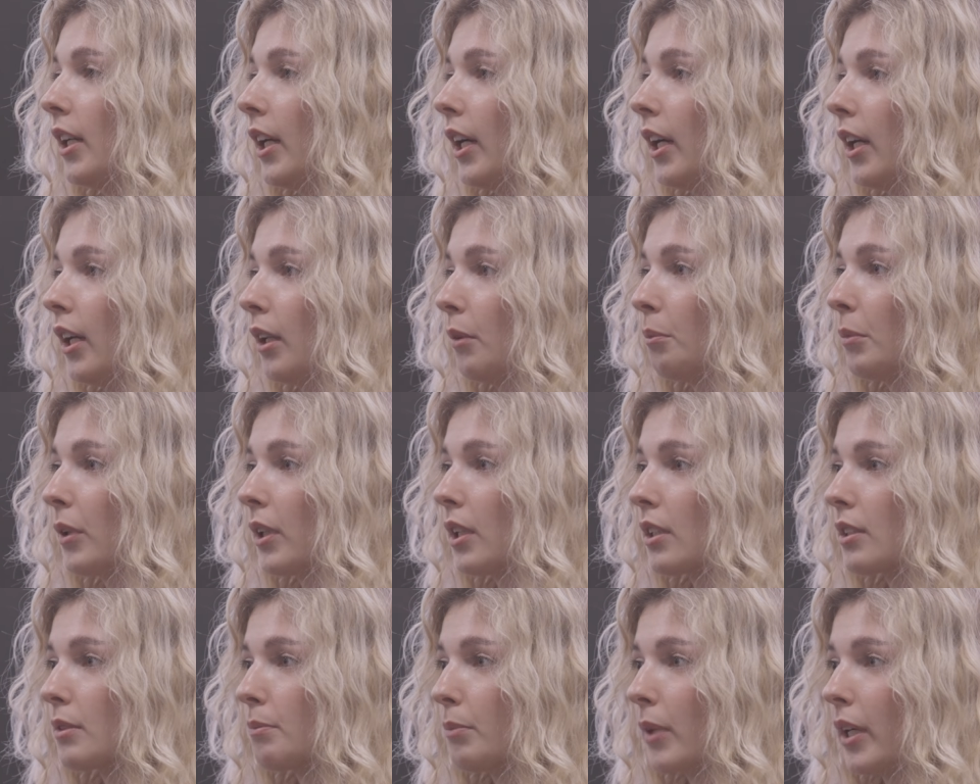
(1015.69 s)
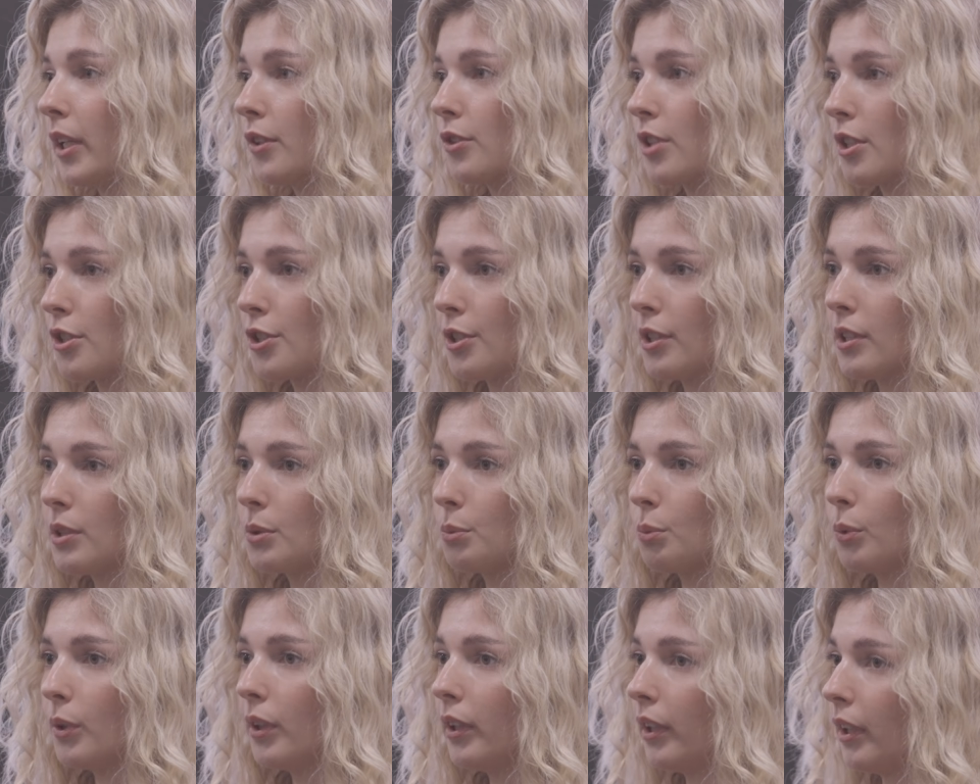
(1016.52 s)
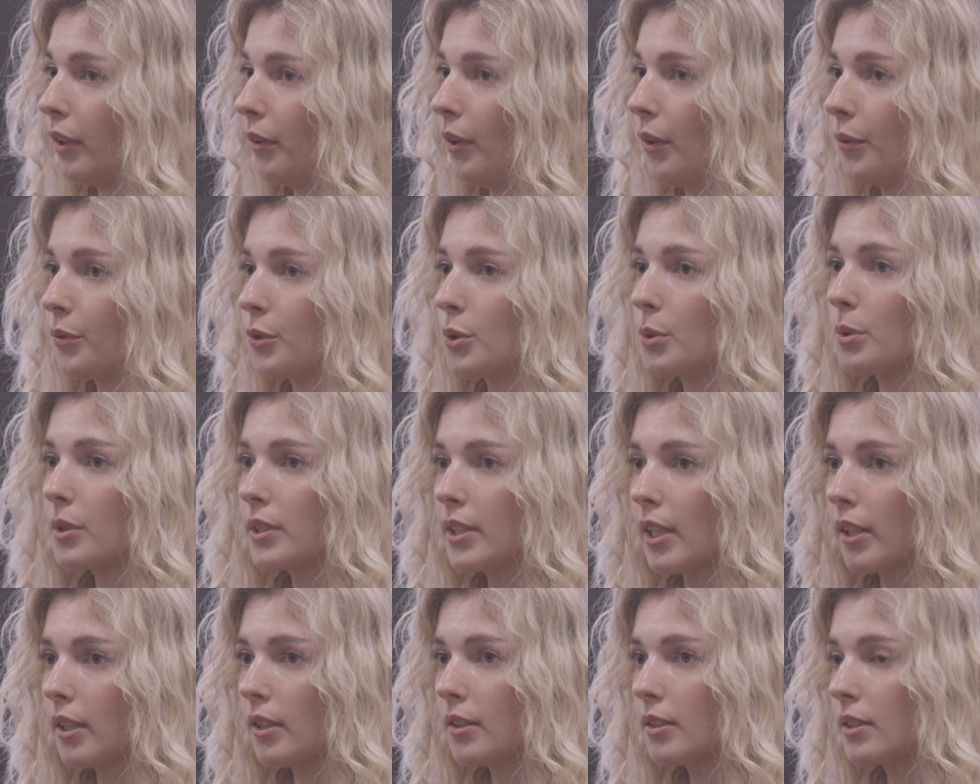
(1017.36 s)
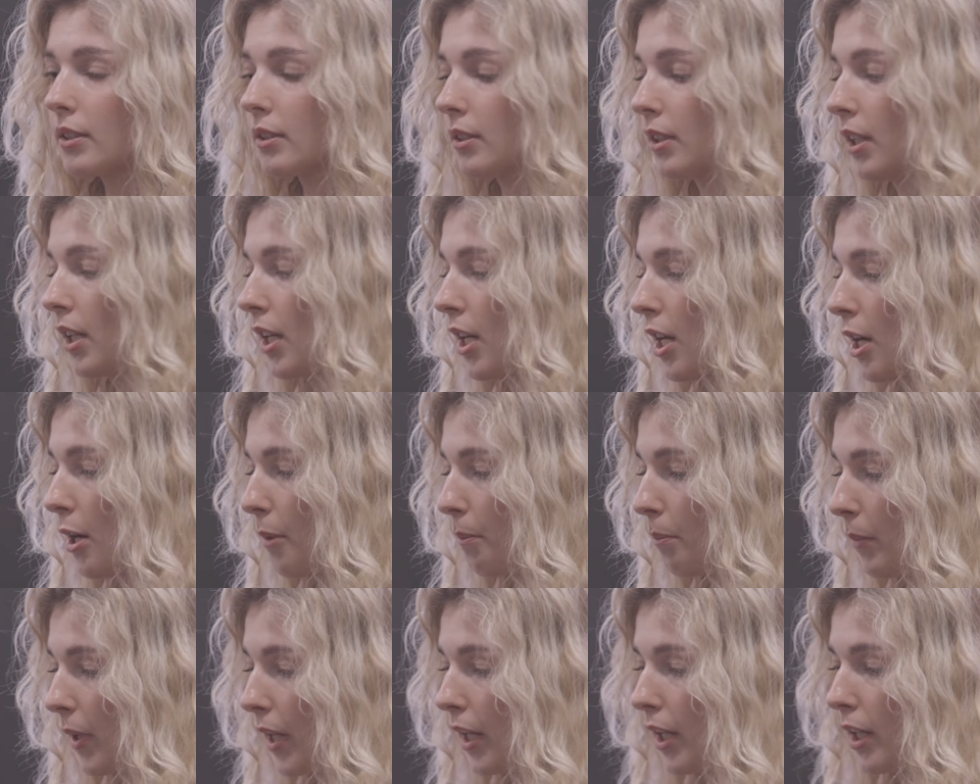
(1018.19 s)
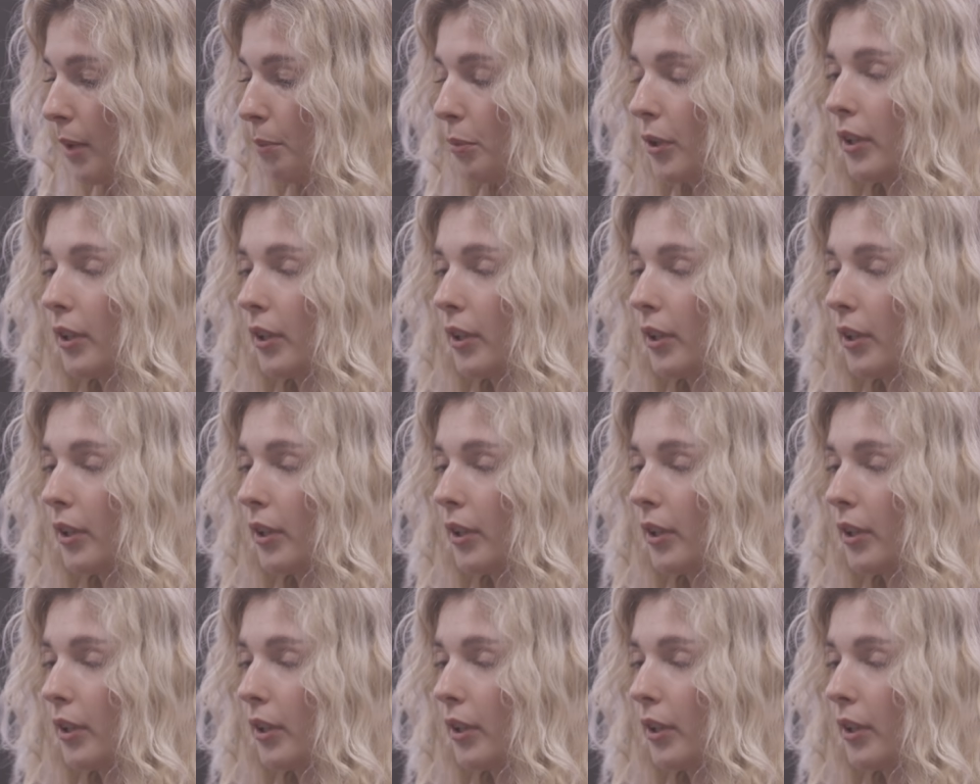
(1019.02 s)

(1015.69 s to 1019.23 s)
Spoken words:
And because my gestures were around 2 seconds, my